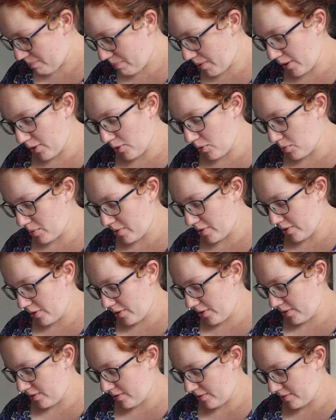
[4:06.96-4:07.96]
But
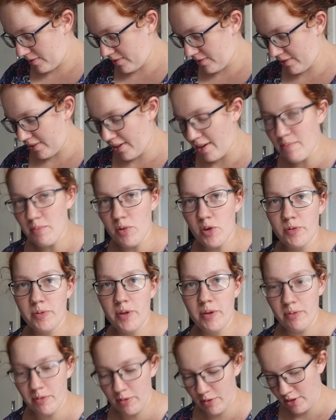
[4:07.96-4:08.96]
also, like most
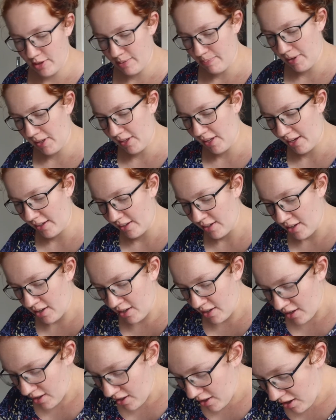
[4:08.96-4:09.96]
people would just be like,
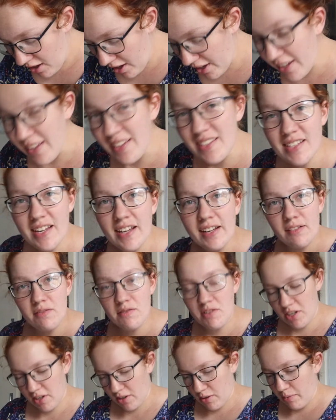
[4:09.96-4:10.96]
oh yeah, that's
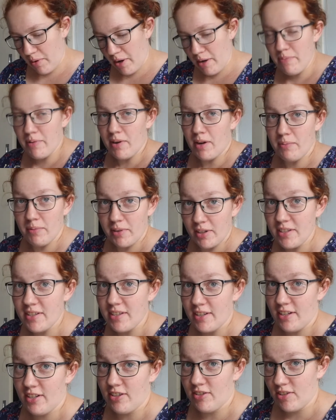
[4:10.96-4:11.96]
negative chuck it away, but I'm going to
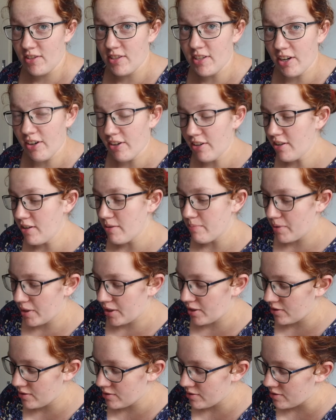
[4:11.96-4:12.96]
sit here and stare at it
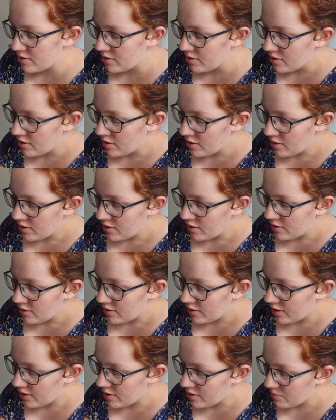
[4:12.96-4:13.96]
because
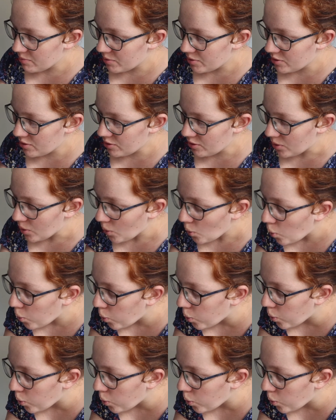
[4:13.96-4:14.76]
that is what you do.